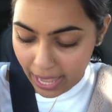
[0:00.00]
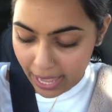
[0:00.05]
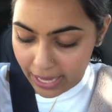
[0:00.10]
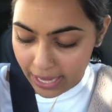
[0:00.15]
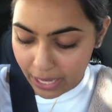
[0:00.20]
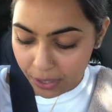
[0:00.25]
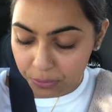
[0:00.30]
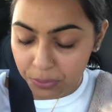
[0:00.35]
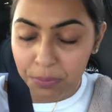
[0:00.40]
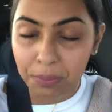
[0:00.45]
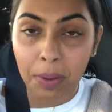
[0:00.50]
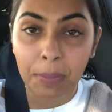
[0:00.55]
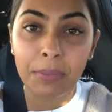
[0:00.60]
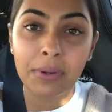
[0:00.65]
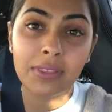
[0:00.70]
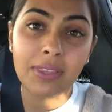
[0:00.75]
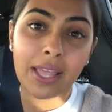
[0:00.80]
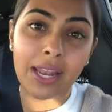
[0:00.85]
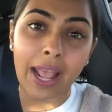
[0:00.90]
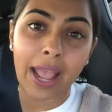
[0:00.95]
And I
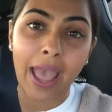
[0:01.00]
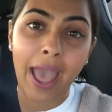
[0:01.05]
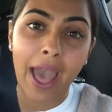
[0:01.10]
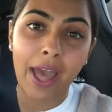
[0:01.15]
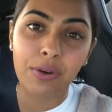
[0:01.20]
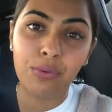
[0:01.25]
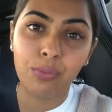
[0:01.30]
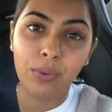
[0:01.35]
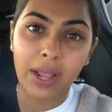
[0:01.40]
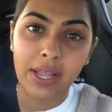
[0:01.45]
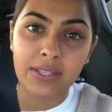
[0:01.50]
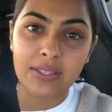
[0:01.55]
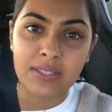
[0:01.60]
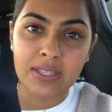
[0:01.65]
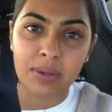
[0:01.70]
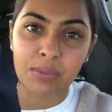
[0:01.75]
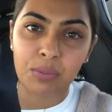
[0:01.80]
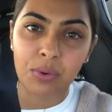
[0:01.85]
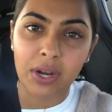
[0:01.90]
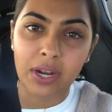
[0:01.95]
remember that I had
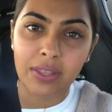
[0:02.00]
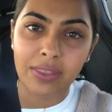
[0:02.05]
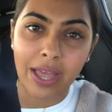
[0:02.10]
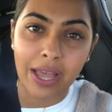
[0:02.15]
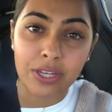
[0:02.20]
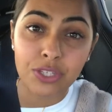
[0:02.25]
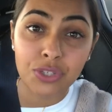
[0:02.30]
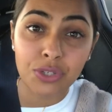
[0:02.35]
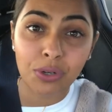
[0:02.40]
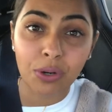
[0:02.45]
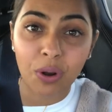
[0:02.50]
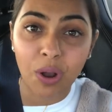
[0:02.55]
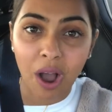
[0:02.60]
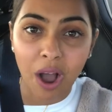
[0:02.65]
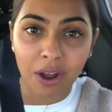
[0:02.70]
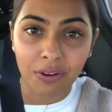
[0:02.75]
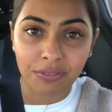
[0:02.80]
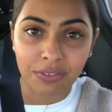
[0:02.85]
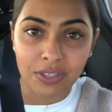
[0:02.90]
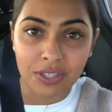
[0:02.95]
read somewhere that Turo
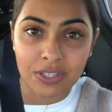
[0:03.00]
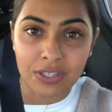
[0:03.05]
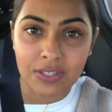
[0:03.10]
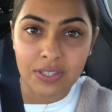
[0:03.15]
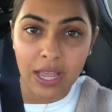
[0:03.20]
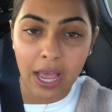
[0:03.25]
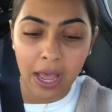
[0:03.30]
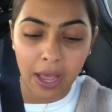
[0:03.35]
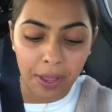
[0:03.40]
offers